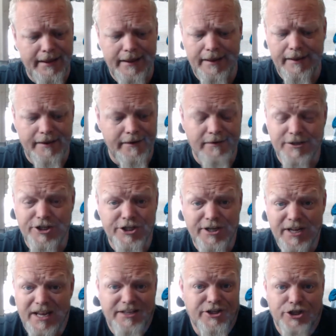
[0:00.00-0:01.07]

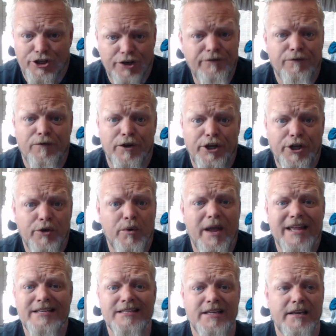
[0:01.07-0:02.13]
It's good for you
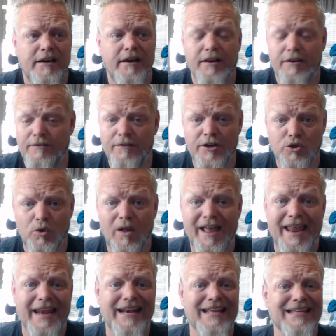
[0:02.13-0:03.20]
as an individual
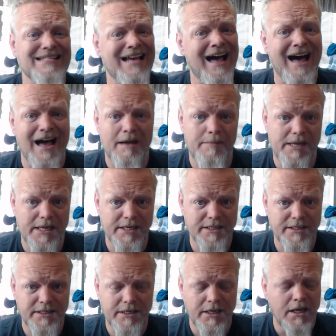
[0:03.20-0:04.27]
and as a
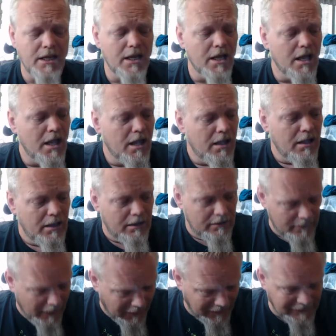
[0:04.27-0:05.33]
hobbyist.
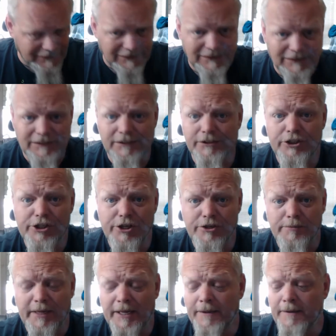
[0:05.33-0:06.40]

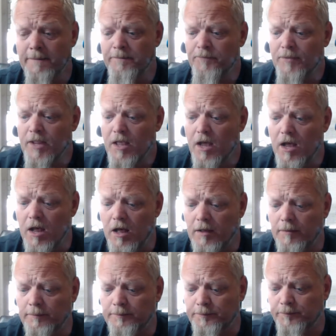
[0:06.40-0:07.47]
Excuse me.
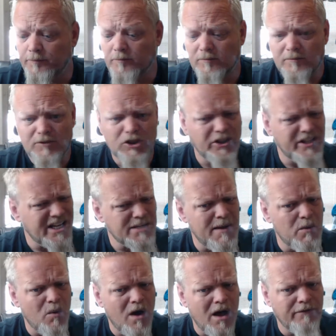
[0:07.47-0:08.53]
So that's
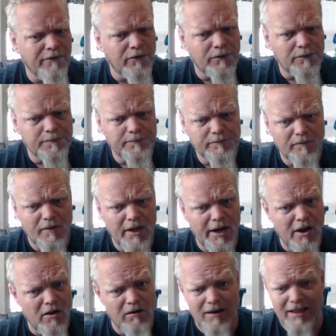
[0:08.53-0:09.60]
my waffle.
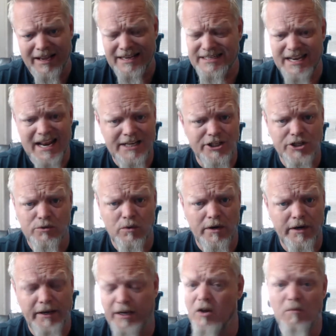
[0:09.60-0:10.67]
You know, like I said, I just
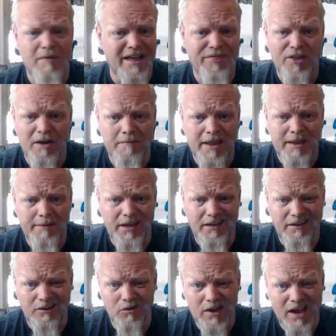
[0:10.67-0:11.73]
want, you know, I thought
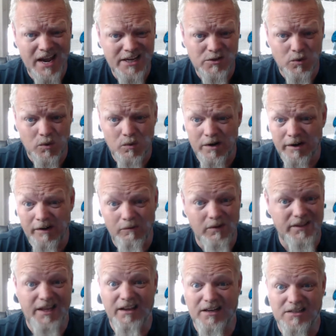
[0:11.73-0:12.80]
maybe you guys were wondering
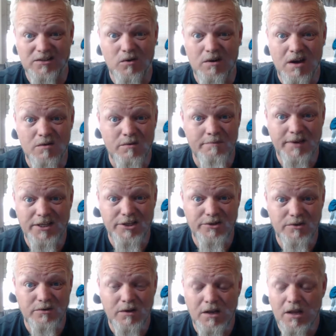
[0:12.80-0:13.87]
what the heck's going on with me
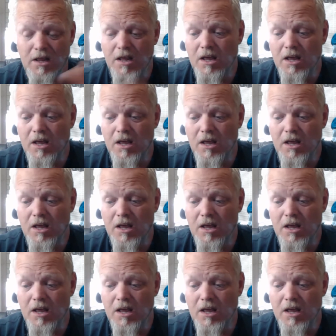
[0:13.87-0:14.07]
too.